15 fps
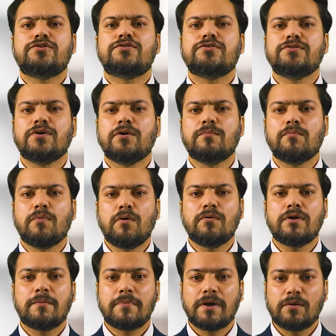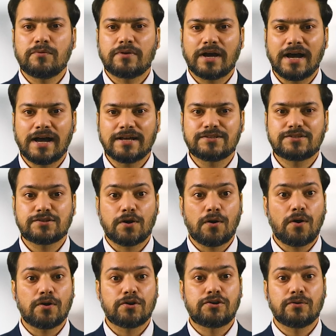To know more about us
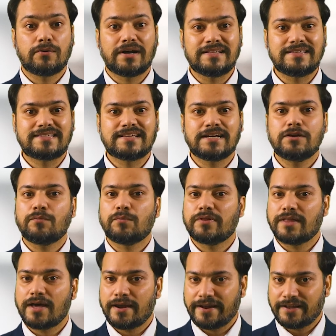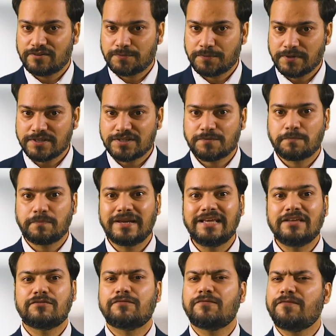or to consult with our experts,
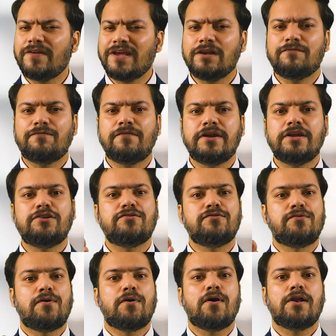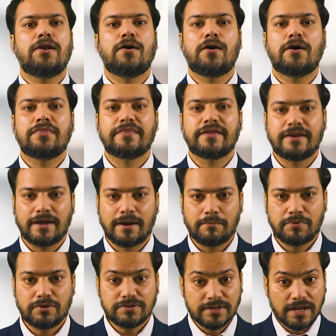please feel free to call on the
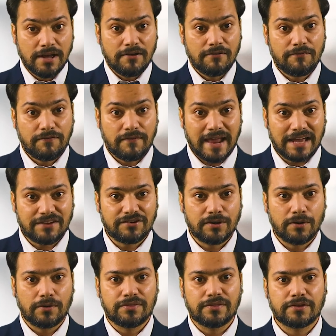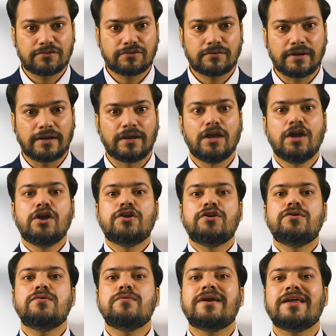numbers flashing on the screen.
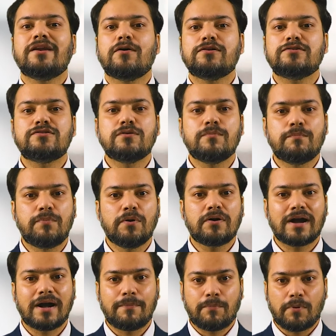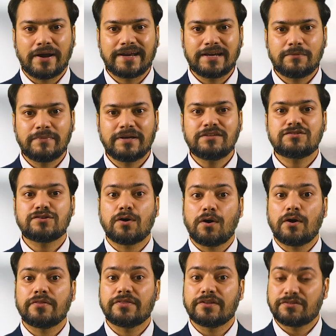You can also book appointments
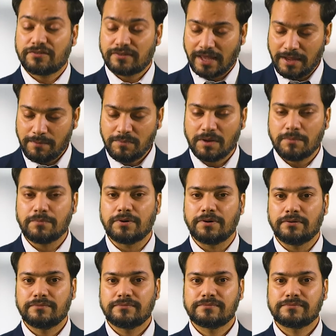on the same number.